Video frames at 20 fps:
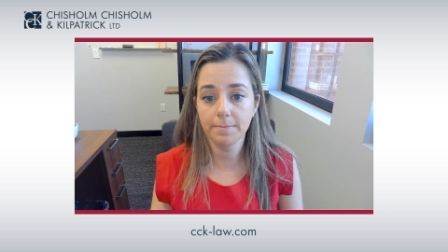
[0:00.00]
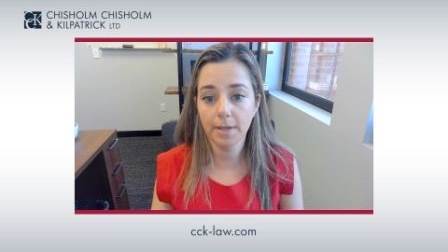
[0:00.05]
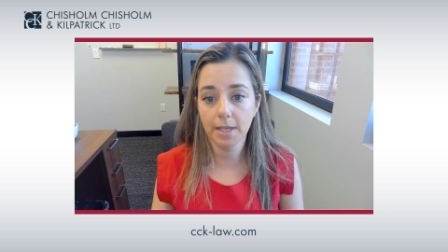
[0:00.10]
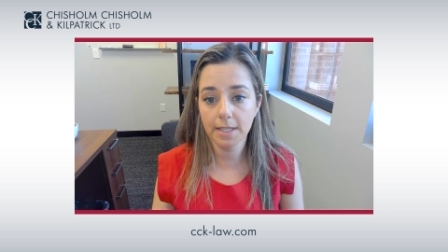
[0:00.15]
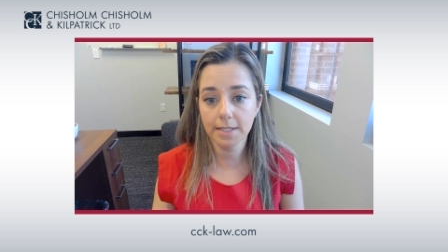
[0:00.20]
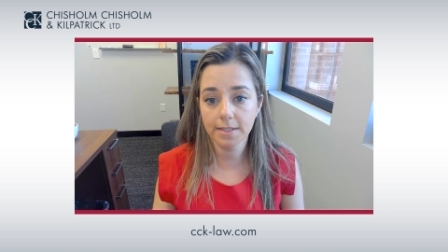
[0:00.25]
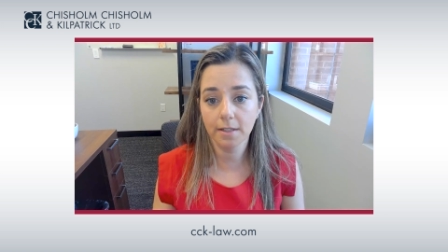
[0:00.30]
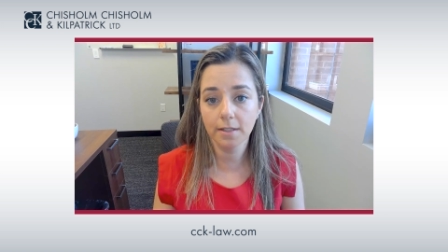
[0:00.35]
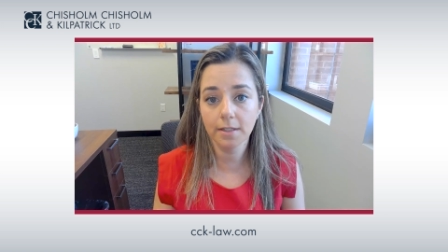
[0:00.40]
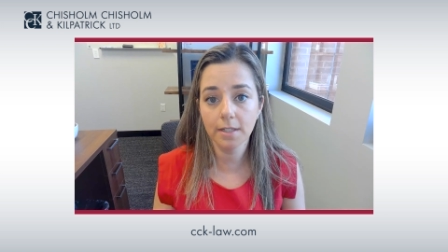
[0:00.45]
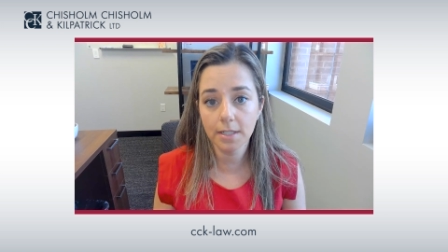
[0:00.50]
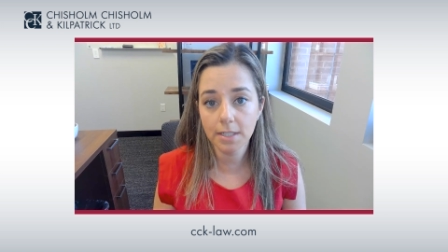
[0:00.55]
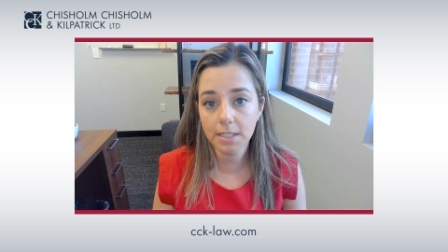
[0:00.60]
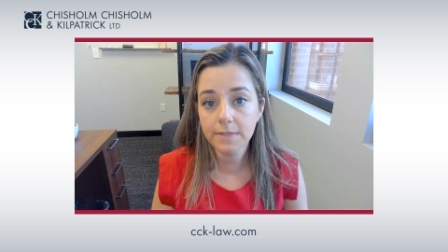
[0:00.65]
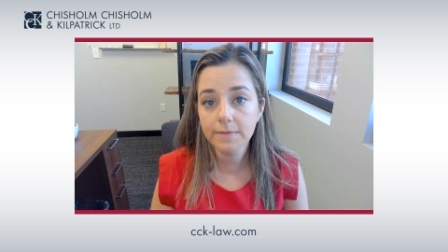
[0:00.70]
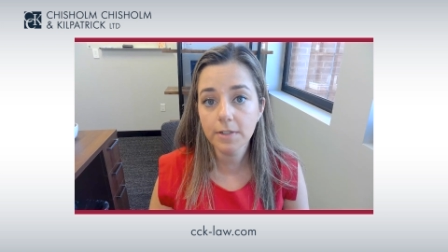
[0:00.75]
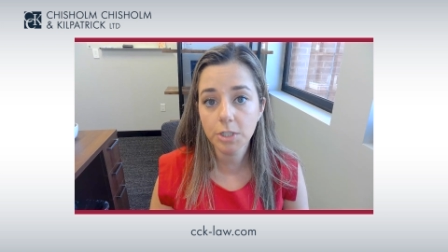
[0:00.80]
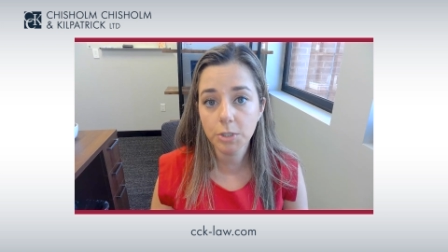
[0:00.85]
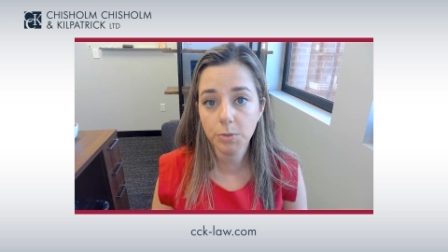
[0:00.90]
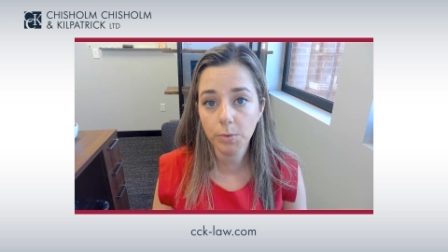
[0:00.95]
based on
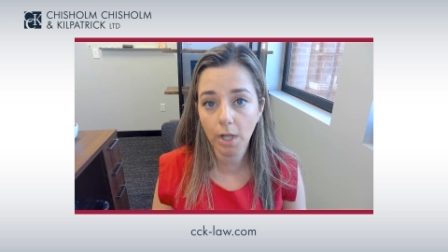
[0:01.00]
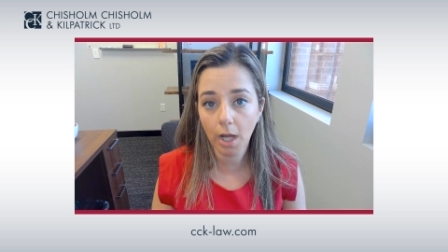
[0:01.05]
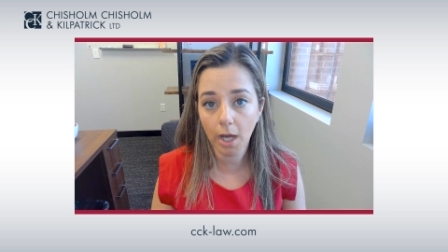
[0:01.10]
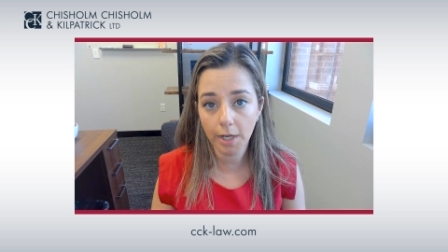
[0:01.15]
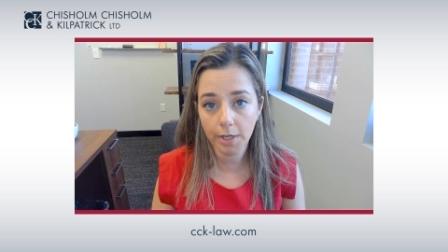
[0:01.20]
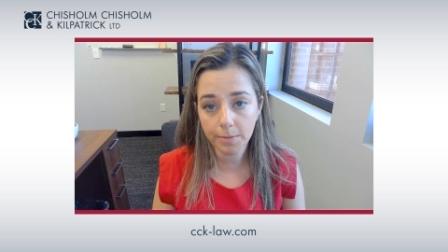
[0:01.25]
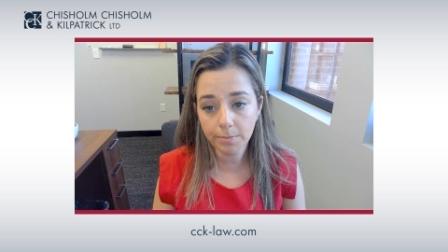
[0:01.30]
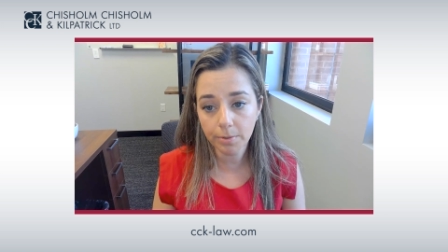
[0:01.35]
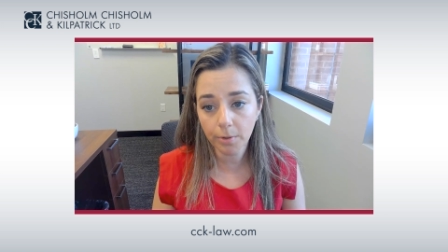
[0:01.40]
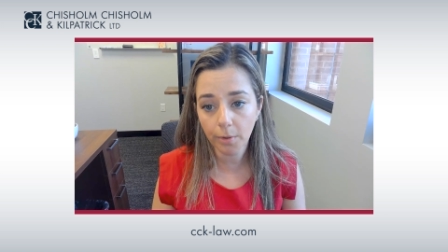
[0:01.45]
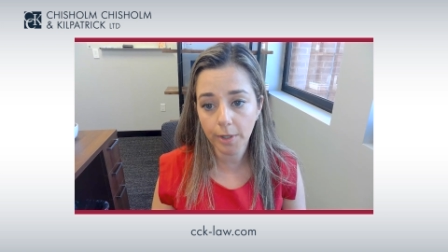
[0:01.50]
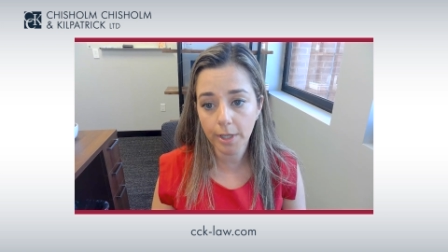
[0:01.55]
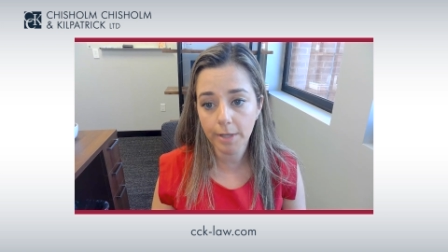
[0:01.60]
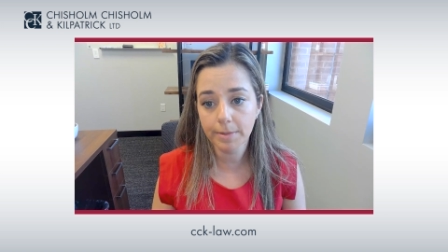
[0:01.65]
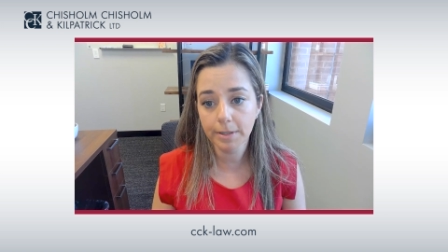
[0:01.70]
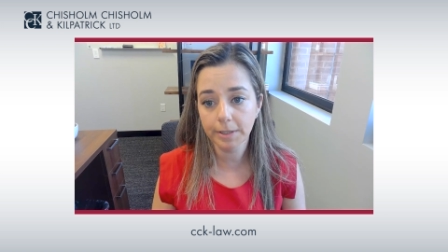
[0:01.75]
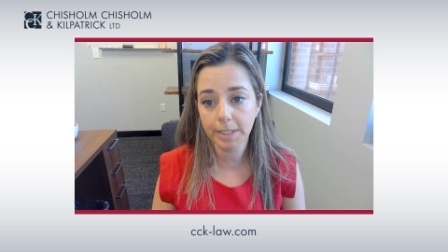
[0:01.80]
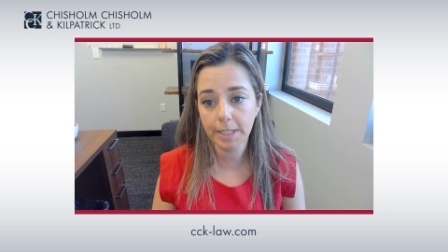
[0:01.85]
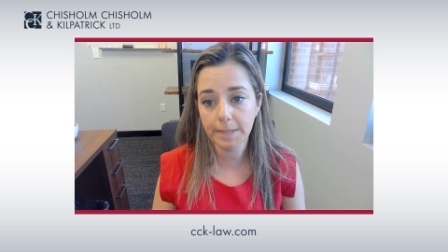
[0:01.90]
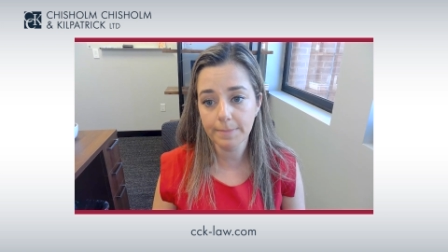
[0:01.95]
individual
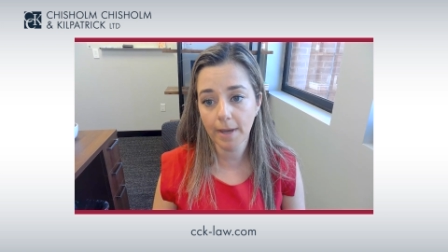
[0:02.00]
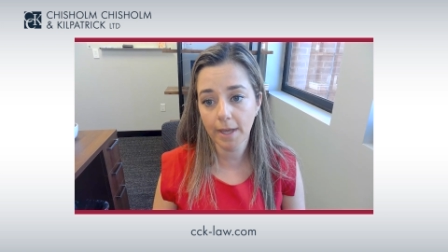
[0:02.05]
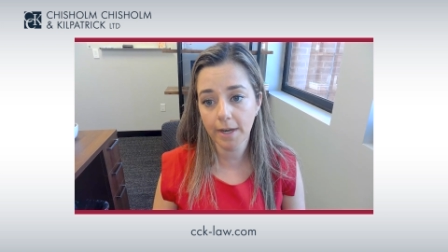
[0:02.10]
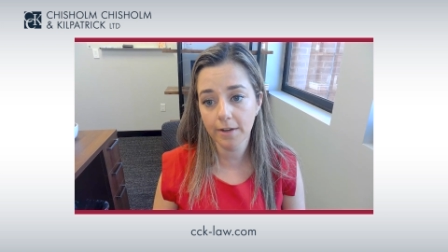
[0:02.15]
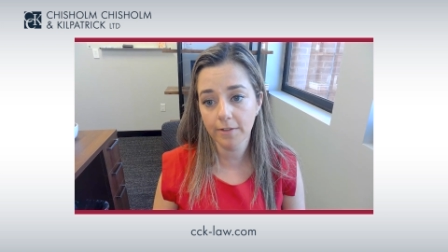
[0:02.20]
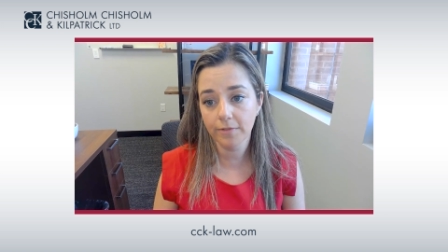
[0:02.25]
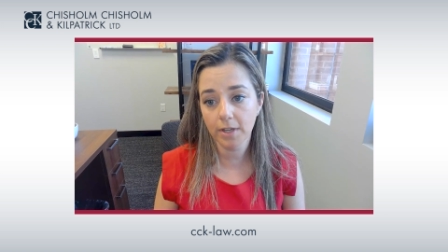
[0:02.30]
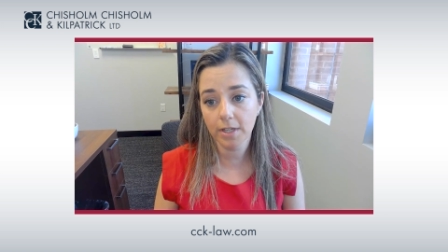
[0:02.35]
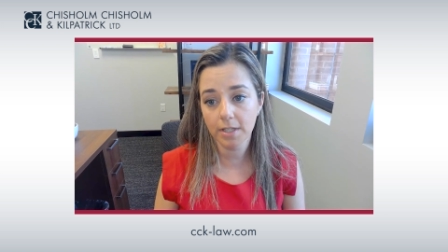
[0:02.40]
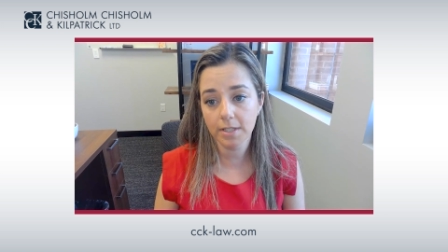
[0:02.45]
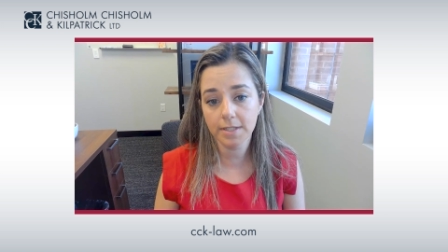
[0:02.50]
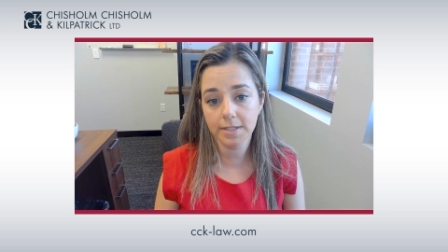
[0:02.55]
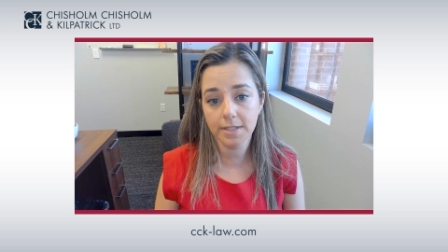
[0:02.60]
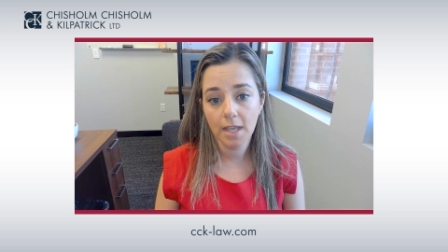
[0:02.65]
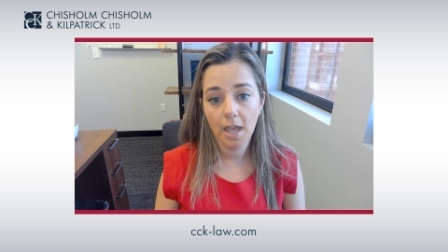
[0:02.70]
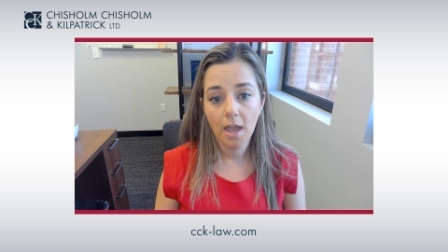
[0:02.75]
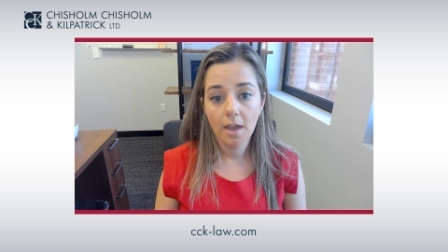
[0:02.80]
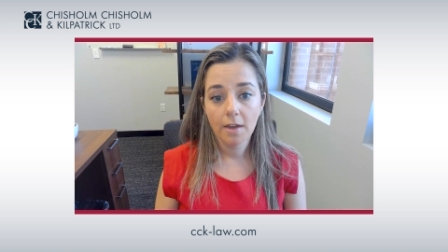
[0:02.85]
unemployability benefits,